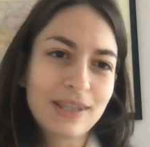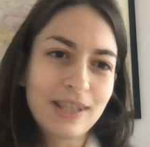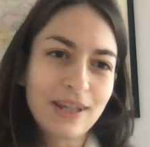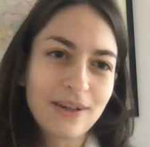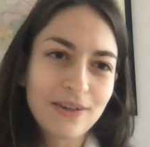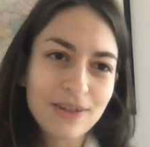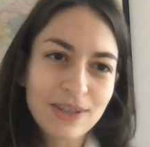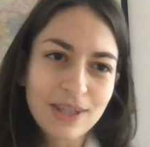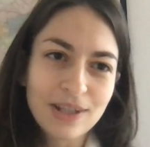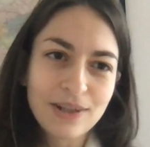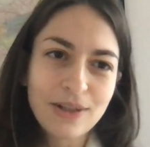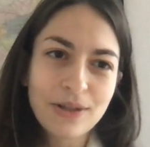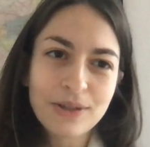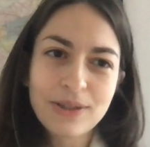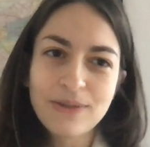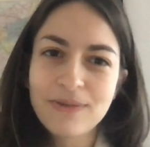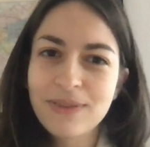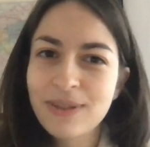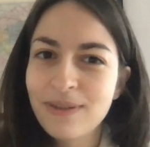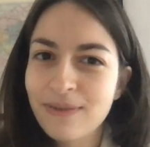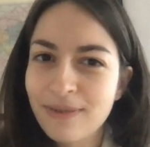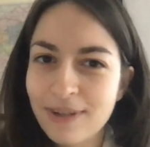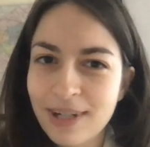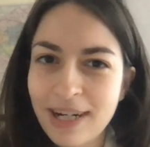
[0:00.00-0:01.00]
there is a lot of
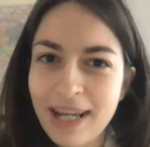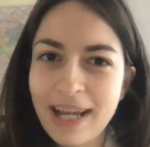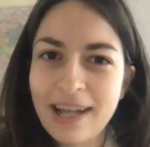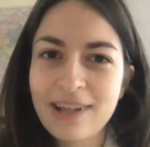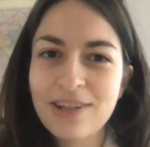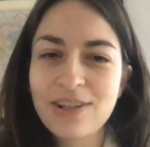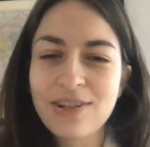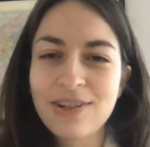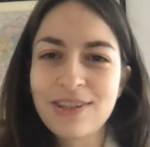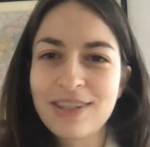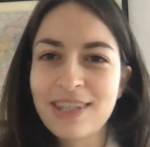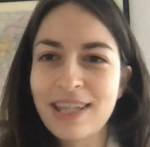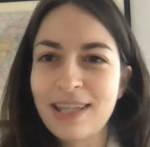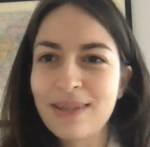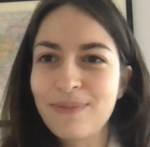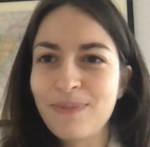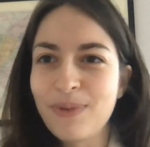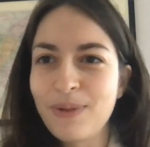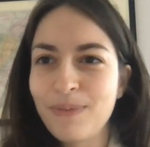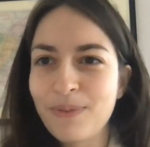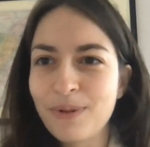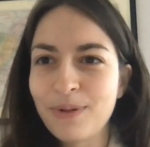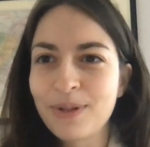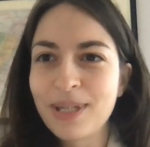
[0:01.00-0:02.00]
different actions that
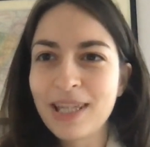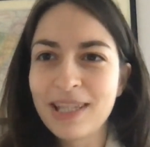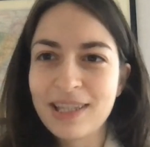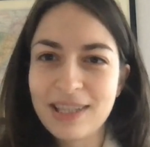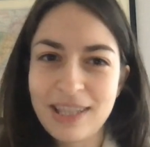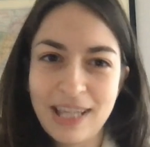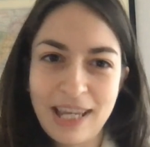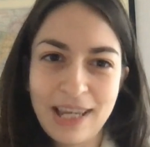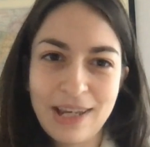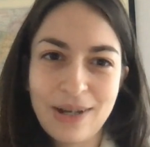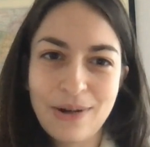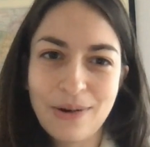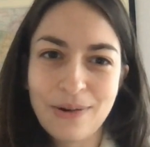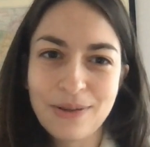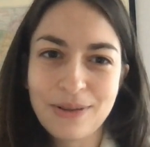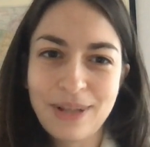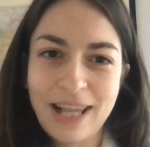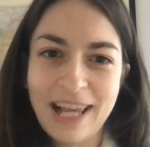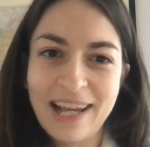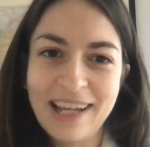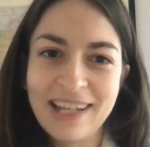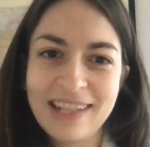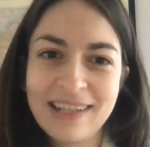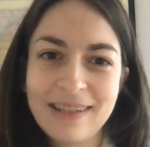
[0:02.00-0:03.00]
people can take
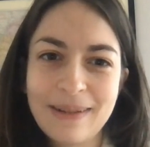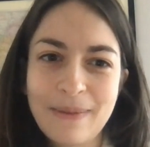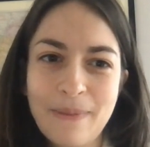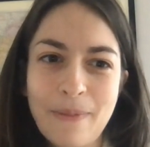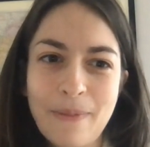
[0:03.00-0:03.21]
online.